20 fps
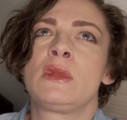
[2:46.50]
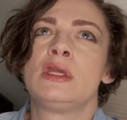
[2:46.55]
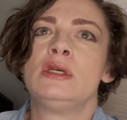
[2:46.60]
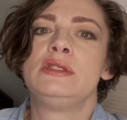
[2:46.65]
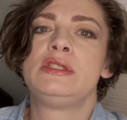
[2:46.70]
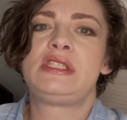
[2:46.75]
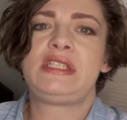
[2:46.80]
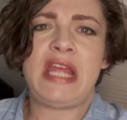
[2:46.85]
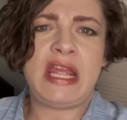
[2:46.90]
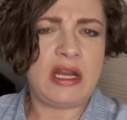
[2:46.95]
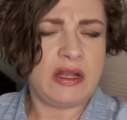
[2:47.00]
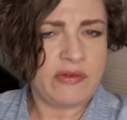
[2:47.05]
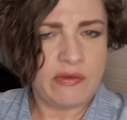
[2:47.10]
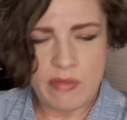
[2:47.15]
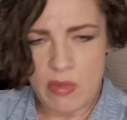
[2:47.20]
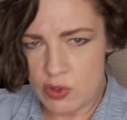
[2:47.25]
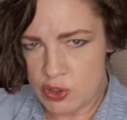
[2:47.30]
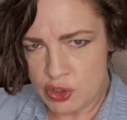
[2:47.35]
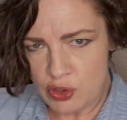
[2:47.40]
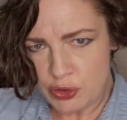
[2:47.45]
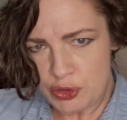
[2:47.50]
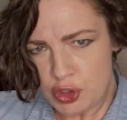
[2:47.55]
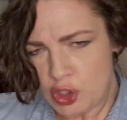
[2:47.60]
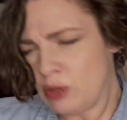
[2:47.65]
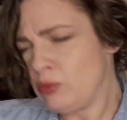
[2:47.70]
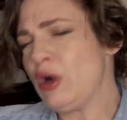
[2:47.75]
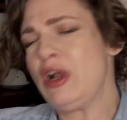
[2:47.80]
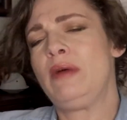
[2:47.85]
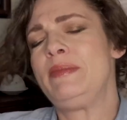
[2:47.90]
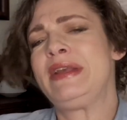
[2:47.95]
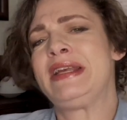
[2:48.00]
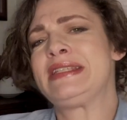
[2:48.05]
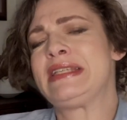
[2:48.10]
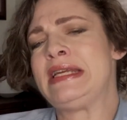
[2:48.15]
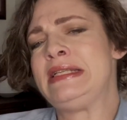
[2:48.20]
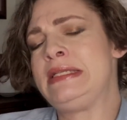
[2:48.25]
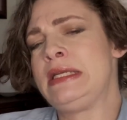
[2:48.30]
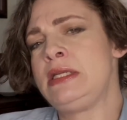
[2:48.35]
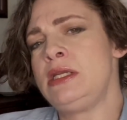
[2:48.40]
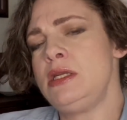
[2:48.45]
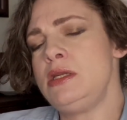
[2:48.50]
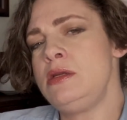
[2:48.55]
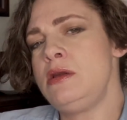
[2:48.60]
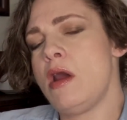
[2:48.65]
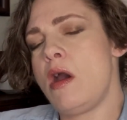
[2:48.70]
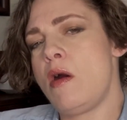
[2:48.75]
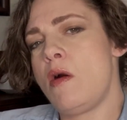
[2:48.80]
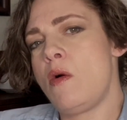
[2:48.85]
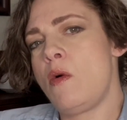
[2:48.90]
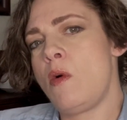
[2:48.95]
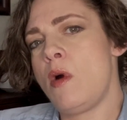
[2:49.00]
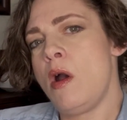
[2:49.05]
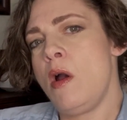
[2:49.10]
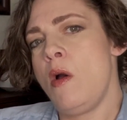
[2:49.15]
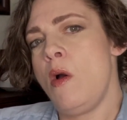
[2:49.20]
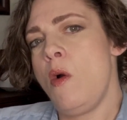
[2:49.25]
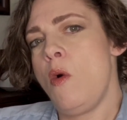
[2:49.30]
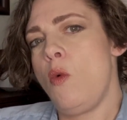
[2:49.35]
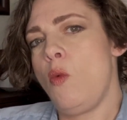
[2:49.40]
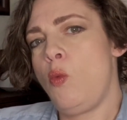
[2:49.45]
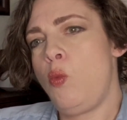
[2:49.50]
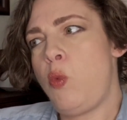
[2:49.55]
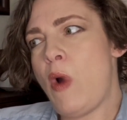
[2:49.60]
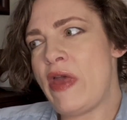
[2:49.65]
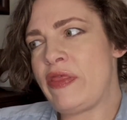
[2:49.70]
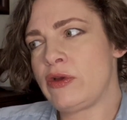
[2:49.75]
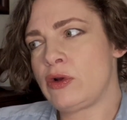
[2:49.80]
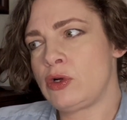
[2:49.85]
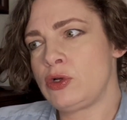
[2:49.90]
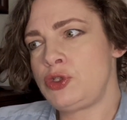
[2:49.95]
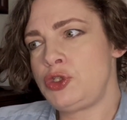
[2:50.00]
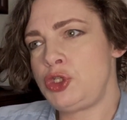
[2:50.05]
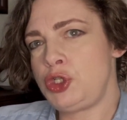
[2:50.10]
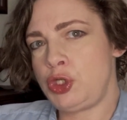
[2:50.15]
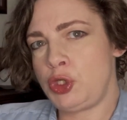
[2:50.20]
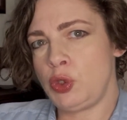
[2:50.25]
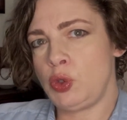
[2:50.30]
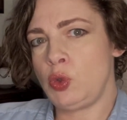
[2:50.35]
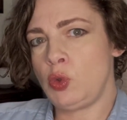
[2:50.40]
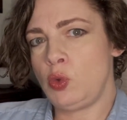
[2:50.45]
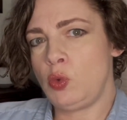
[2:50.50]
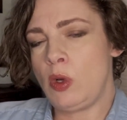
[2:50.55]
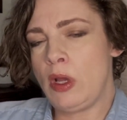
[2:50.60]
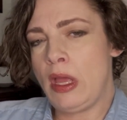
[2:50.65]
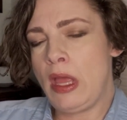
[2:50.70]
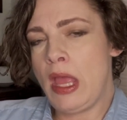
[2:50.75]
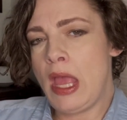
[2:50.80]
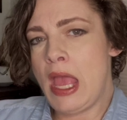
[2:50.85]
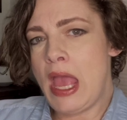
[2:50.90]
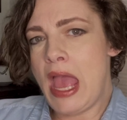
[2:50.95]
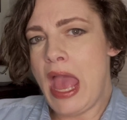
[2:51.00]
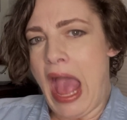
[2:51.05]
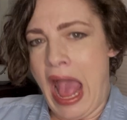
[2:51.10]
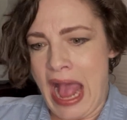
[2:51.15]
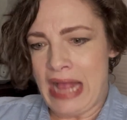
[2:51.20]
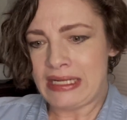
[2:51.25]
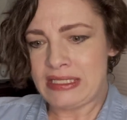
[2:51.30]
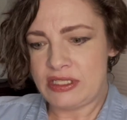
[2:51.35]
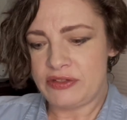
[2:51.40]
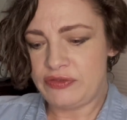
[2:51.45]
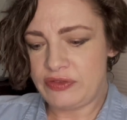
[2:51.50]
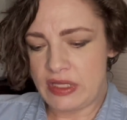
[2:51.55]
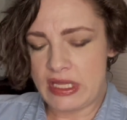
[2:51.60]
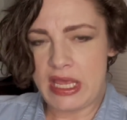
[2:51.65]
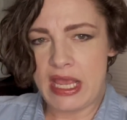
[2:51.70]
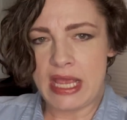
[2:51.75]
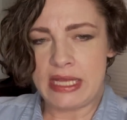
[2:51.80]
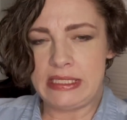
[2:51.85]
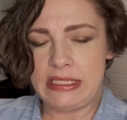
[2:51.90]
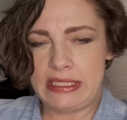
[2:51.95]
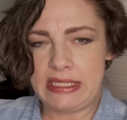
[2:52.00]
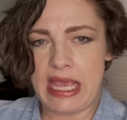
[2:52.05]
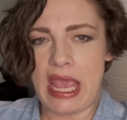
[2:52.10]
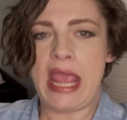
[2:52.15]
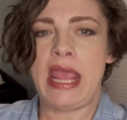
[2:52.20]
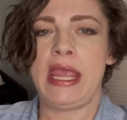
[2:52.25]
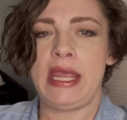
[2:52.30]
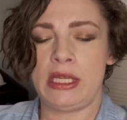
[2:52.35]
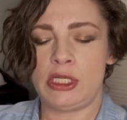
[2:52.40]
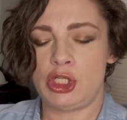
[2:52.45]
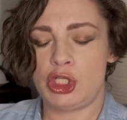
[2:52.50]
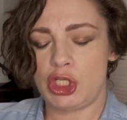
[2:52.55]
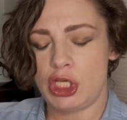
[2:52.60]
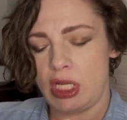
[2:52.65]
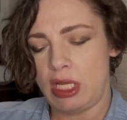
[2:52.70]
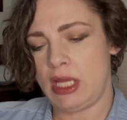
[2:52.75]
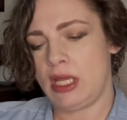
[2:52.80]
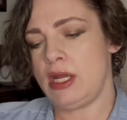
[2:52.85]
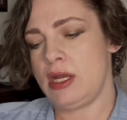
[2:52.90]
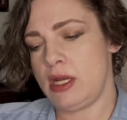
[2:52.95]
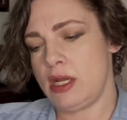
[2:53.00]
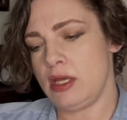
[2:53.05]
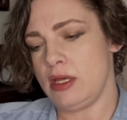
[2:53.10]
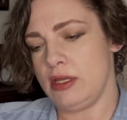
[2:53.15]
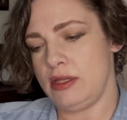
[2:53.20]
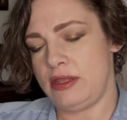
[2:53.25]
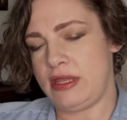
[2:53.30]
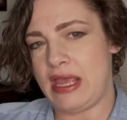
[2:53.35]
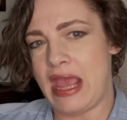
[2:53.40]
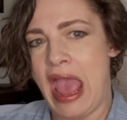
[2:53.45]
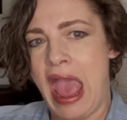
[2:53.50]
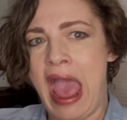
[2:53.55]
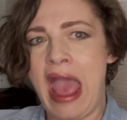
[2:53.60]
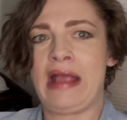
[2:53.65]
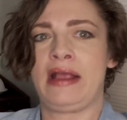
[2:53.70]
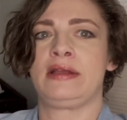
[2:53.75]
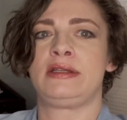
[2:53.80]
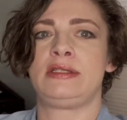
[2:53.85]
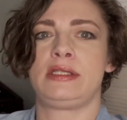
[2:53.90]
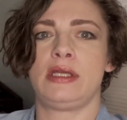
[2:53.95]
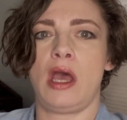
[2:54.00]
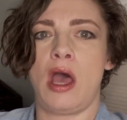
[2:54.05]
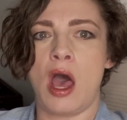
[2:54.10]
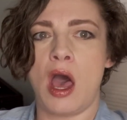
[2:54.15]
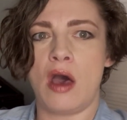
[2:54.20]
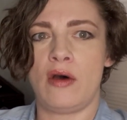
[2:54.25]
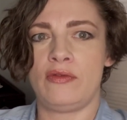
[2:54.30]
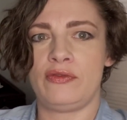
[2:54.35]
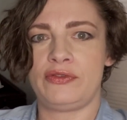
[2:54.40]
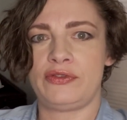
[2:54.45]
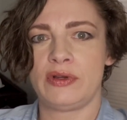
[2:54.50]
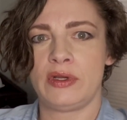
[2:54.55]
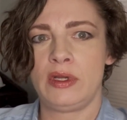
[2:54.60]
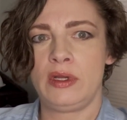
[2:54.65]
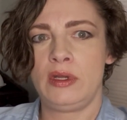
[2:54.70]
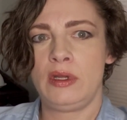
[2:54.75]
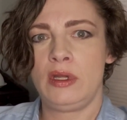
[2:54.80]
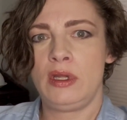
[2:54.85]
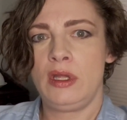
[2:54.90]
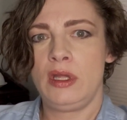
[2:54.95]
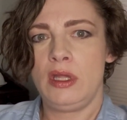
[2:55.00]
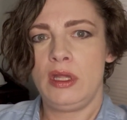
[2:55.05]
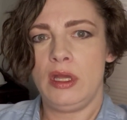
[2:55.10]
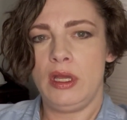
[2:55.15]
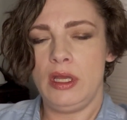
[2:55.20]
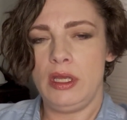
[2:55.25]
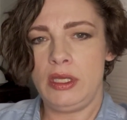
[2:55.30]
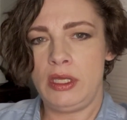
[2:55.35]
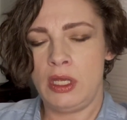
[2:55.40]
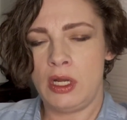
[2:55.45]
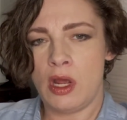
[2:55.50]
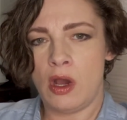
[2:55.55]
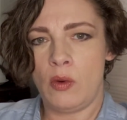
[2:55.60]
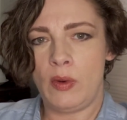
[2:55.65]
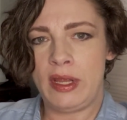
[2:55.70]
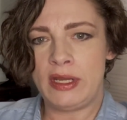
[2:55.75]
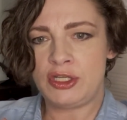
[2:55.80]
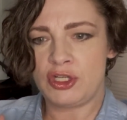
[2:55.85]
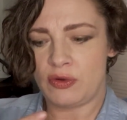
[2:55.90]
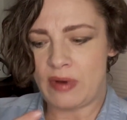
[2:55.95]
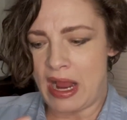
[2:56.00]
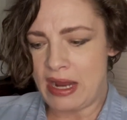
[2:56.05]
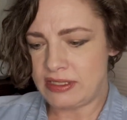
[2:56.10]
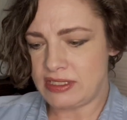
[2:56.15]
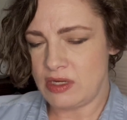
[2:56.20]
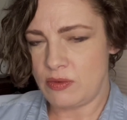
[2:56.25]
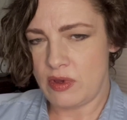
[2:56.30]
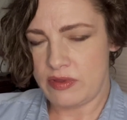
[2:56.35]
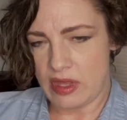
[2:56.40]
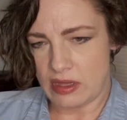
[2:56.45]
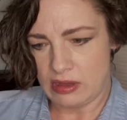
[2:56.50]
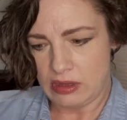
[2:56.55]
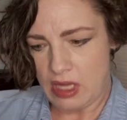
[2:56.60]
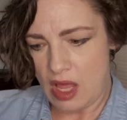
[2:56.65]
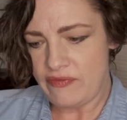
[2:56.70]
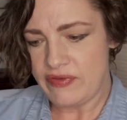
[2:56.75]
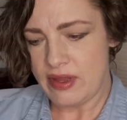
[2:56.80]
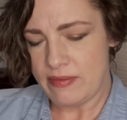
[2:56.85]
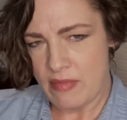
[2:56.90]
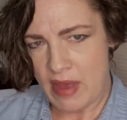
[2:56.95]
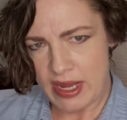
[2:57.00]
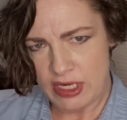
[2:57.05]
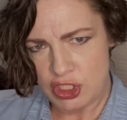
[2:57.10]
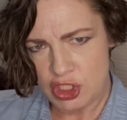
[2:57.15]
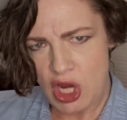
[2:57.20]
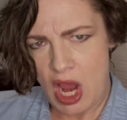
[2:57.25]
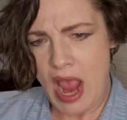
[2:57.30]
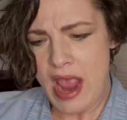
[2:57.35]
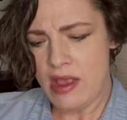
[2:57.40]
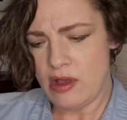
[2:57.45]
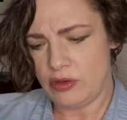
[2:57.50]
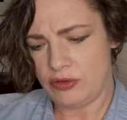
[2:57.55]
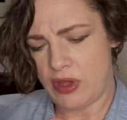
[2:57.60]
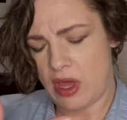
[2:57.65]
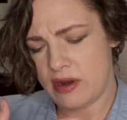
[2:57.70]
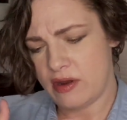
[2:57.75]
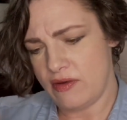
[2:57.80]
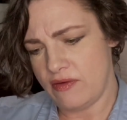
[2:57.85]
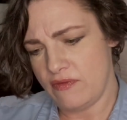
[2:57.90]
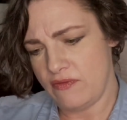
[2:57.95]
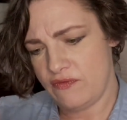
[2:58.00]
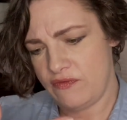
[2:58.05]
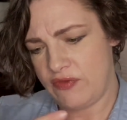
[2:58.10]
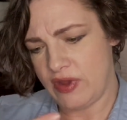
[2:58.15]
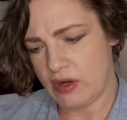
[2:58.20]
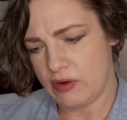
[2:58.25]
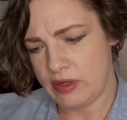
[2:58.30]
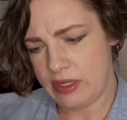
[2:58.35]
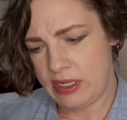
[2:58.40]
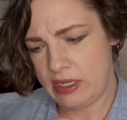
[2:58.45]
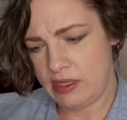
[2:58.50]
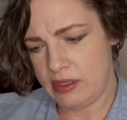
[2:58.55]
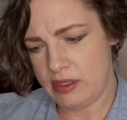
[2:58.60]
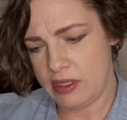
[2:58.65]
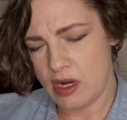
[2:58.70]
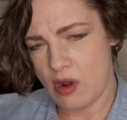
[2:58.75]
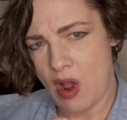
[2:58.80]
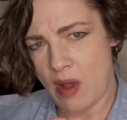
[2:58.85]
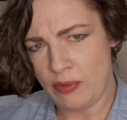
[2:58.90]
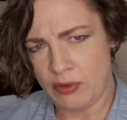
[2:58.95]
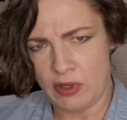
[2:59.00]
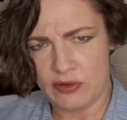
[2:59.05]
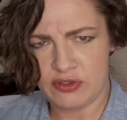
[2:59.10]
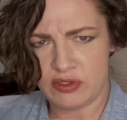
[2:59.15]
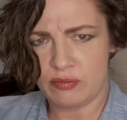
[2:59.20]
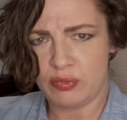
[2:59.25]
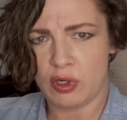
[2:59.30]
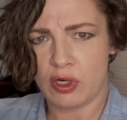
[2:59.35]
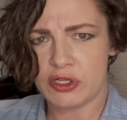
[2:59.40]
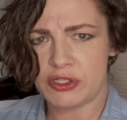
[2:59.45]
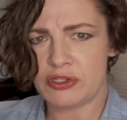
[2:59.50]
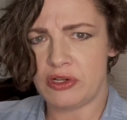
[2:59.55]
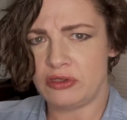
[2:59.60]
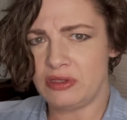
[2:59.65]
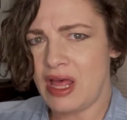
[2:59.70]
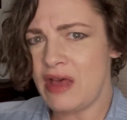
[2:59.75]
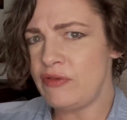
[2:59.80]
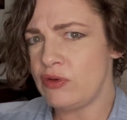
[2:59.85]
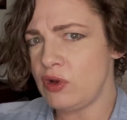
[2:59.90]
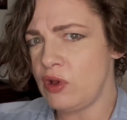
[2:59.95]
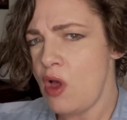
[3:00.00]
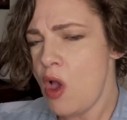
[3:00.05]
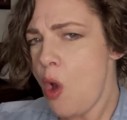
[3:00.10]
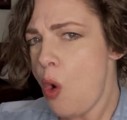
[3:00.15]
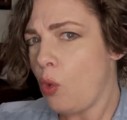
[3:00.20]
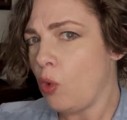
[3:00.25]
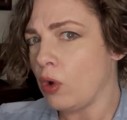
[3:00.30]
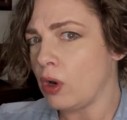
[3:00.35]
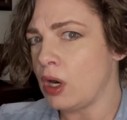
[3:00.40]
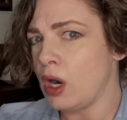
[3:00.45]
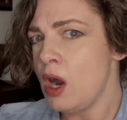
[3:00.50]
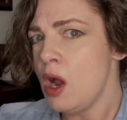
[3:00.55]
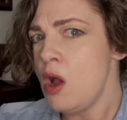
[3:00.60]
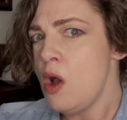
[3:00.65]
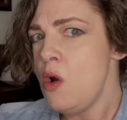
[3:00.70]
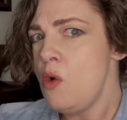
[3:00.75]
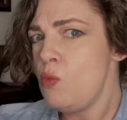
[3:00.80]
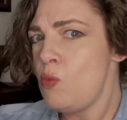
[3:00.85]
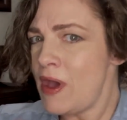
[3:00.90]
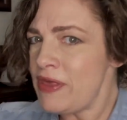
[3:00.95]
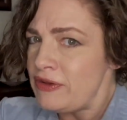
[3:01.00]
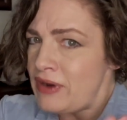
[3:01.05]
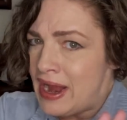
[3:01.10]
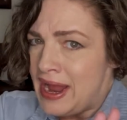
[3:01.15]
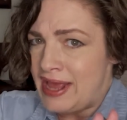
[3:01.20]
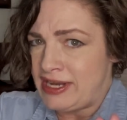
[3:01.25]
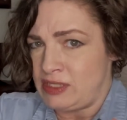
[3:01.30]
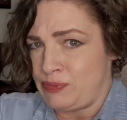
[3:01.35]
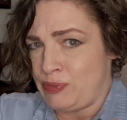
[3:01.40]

state of emotional turmoil because I didn't know whether to actively engage in the act of, interacting with and loving my child on a very, up close and personal level, or whether I had to